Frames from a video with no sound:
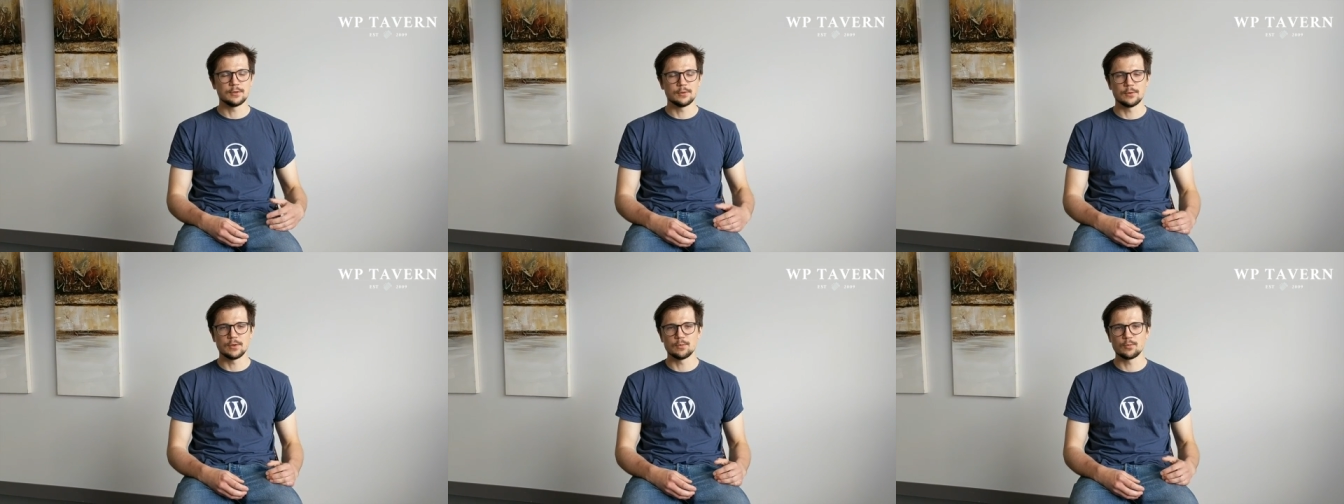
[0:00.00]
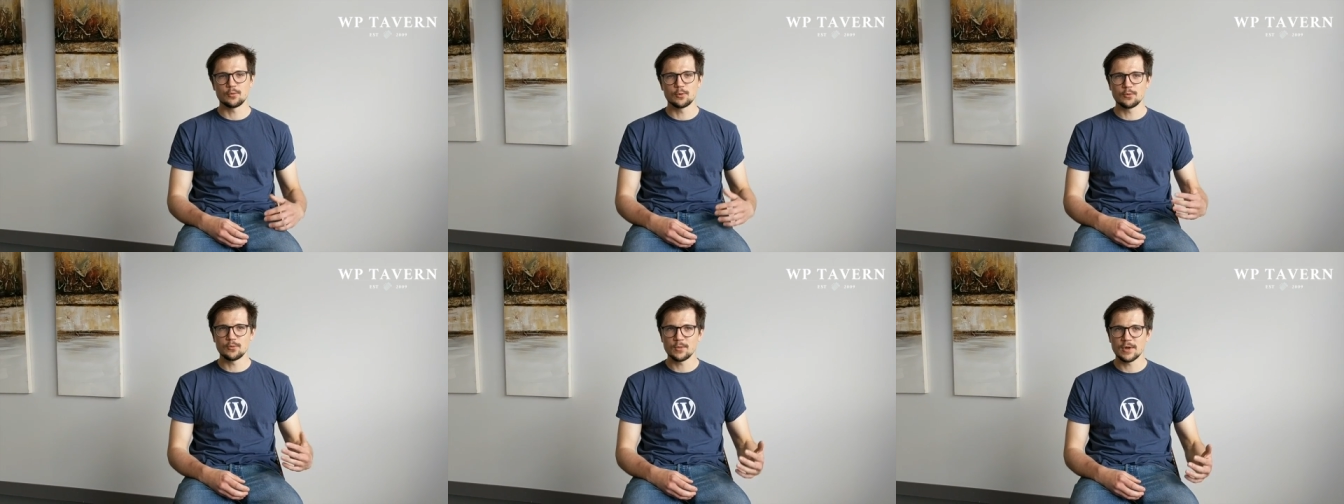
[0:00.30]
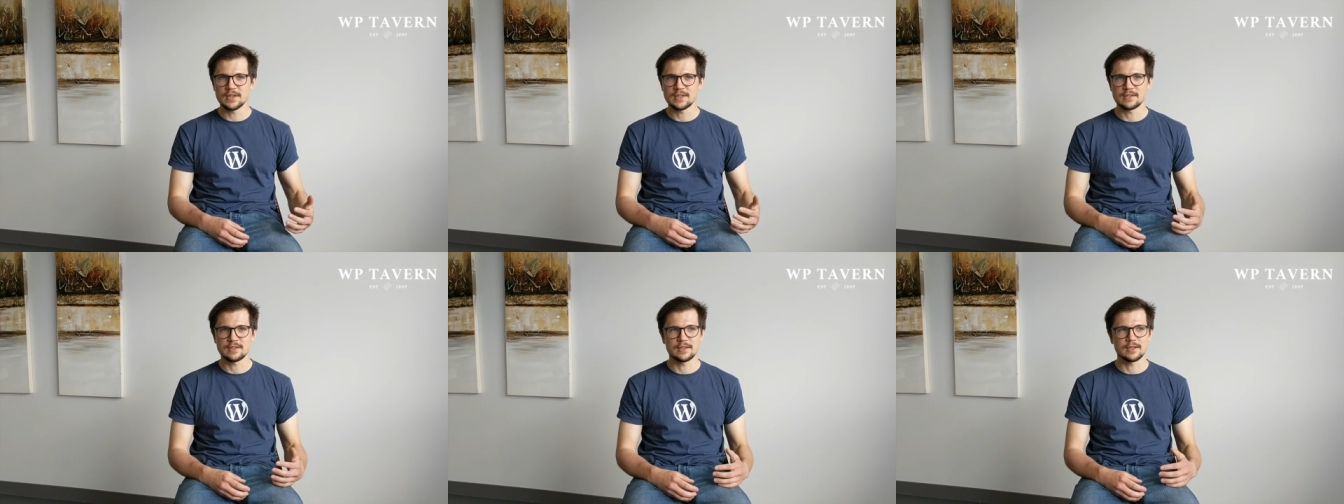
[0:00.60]
improve
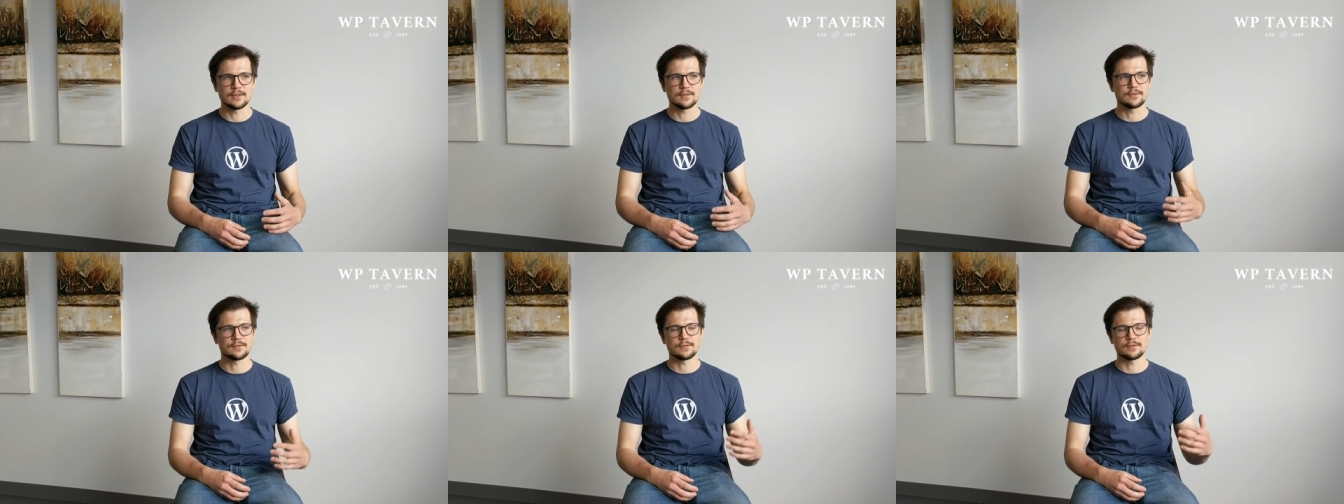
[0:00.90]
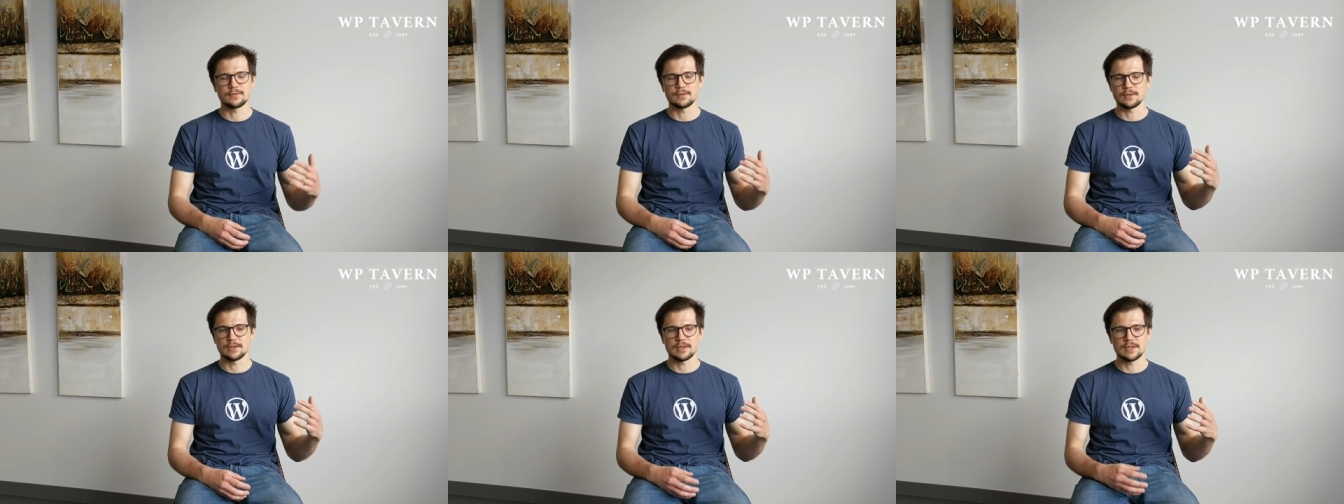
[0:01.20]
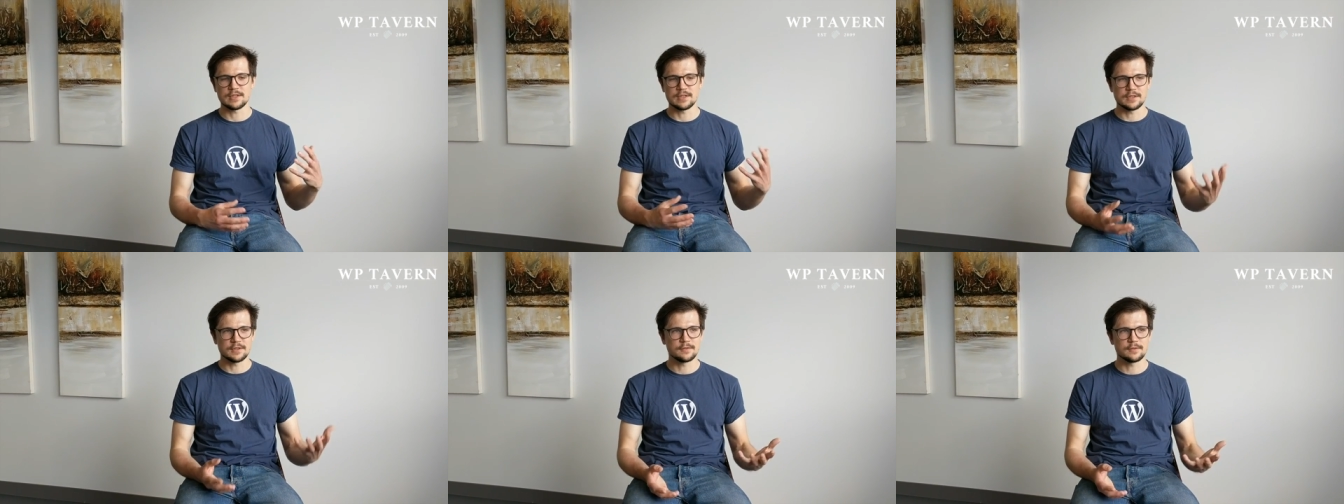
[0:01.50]
myself
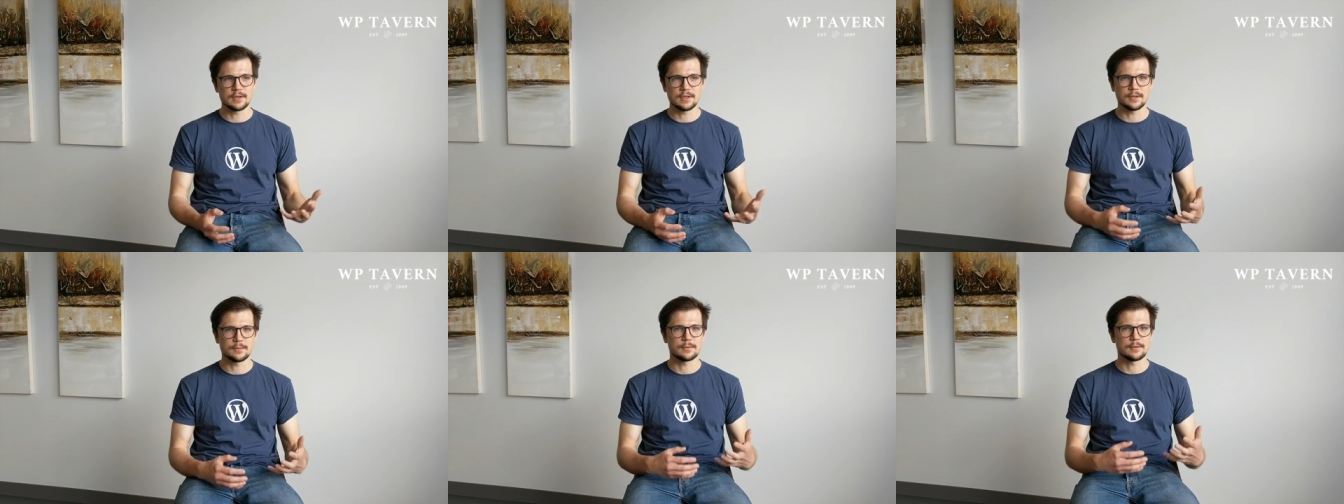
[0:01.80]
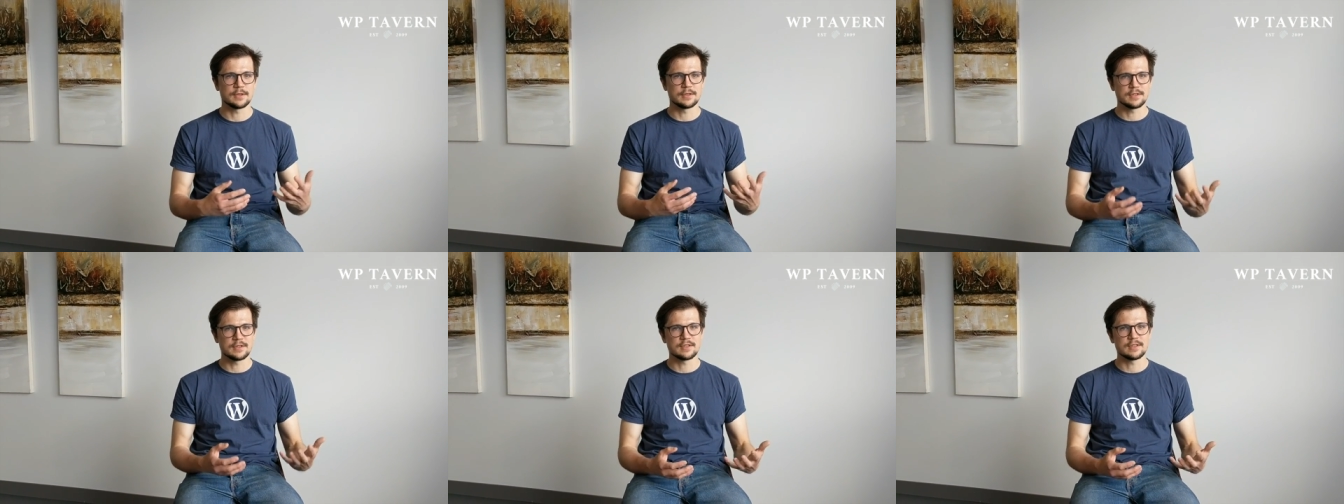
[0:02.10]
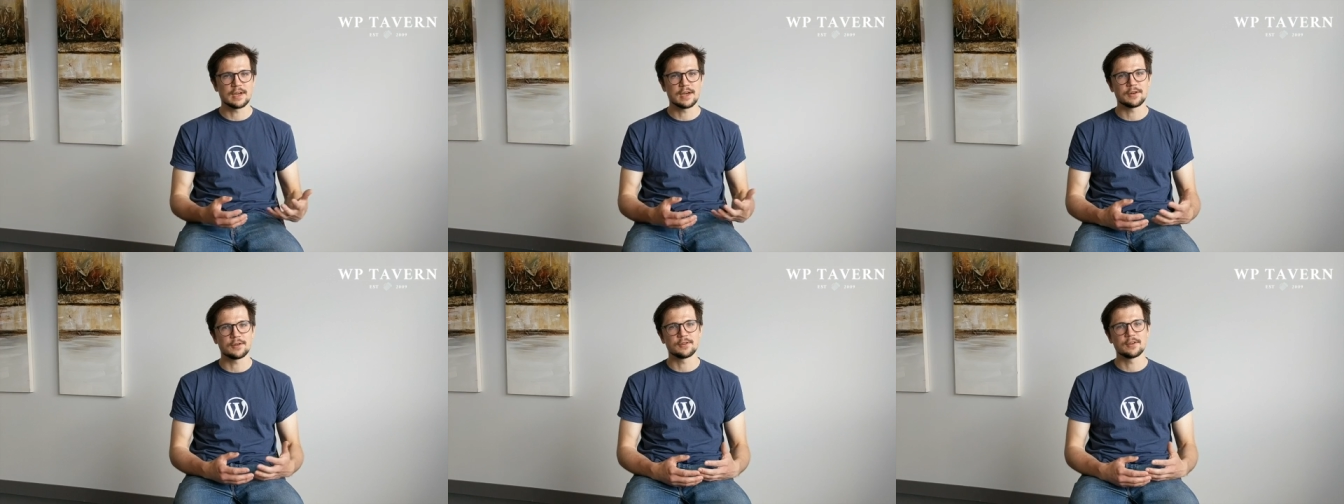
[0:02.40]
as a developer and
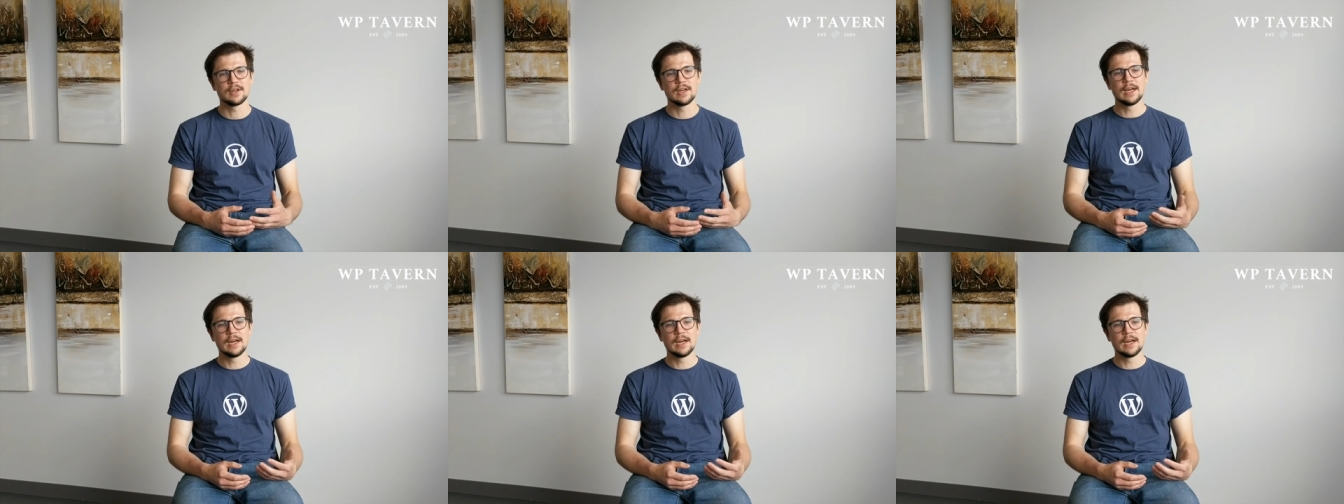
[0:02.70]
designer.